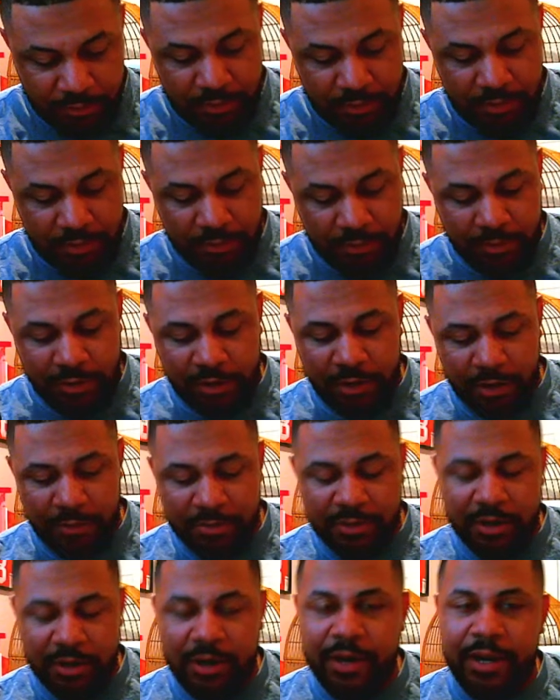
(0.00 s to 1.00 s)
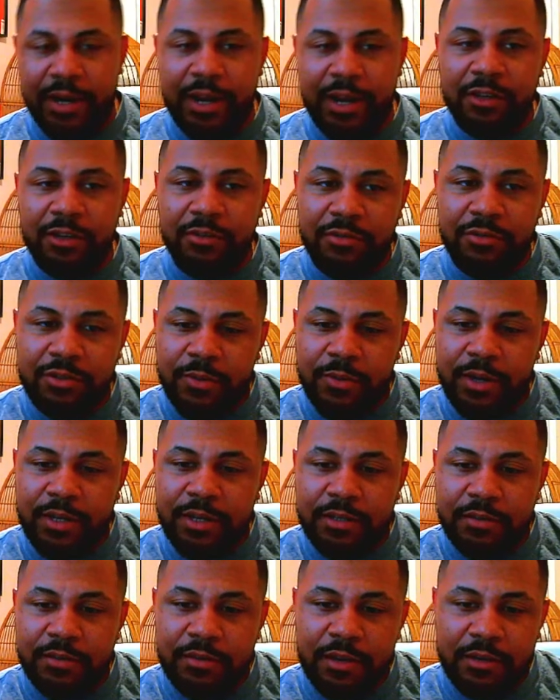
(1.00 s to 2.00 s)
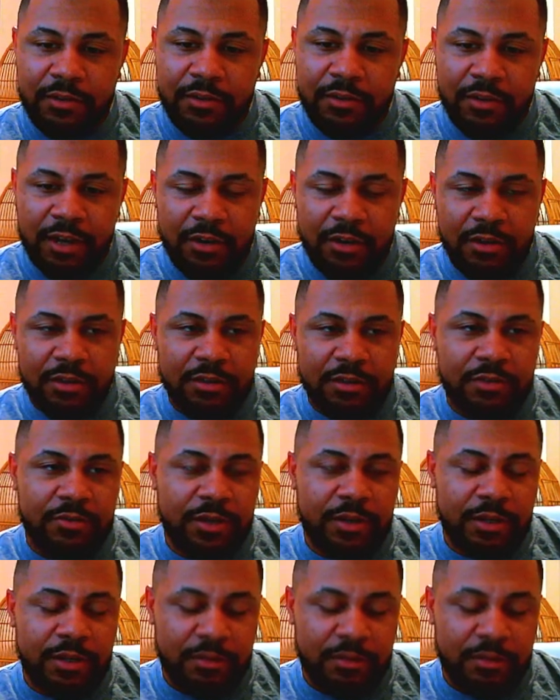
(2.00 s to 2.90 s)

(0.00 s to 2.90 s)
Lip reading: Well, no, I'm sorry. They didn't lose twice. I thought they lost twice.